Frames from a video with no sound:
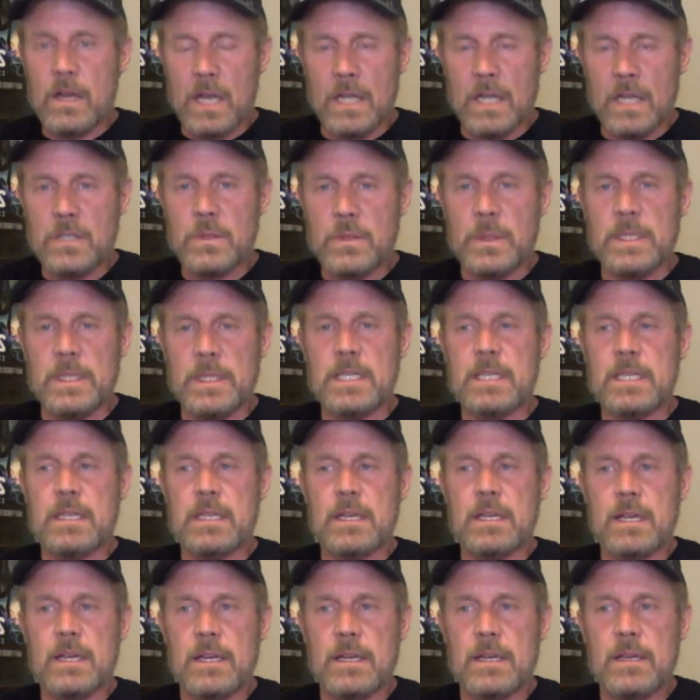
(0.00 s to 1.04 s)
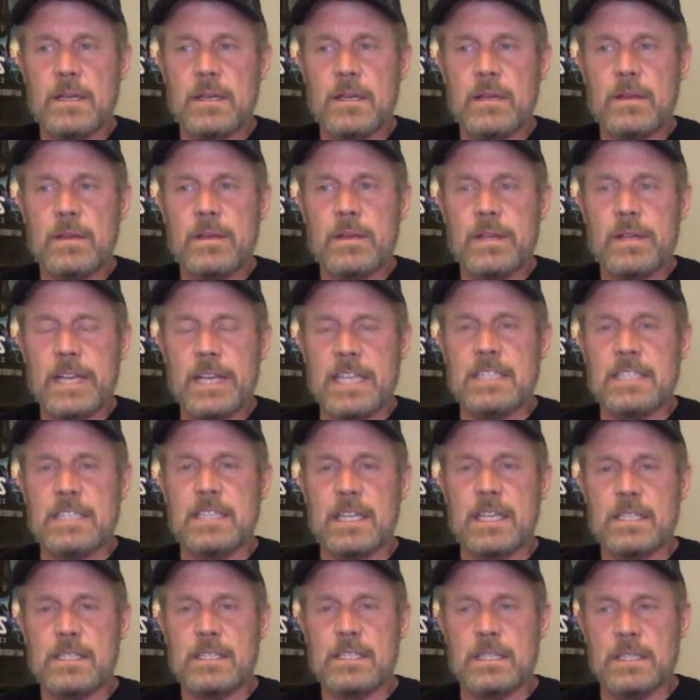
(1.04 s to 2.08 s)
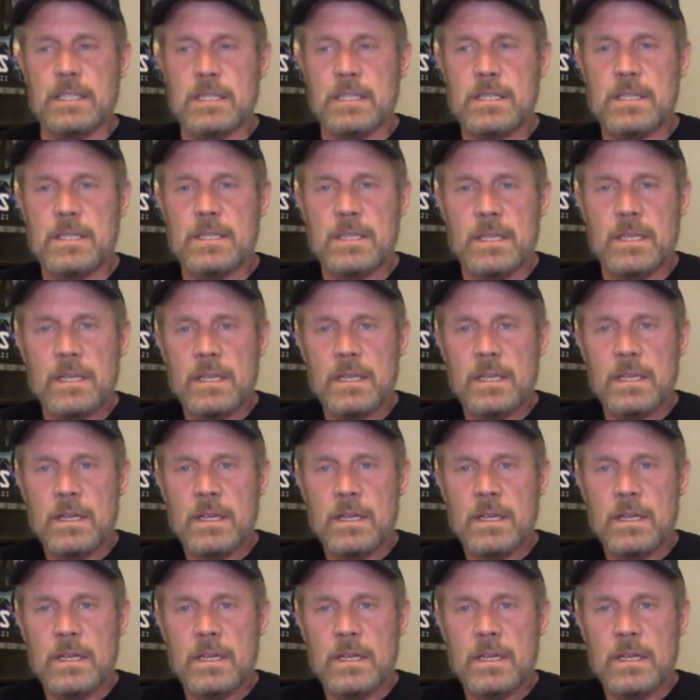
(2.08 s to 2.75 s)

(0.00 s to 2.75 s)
country's existence,